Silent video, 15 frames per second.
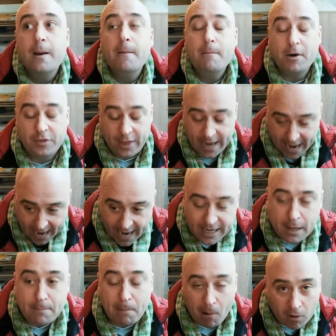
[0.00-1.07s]
but they had
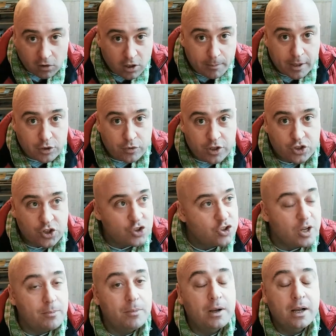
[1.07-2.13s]
a parliamentary
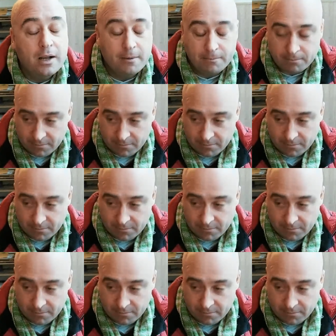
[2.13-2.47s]
system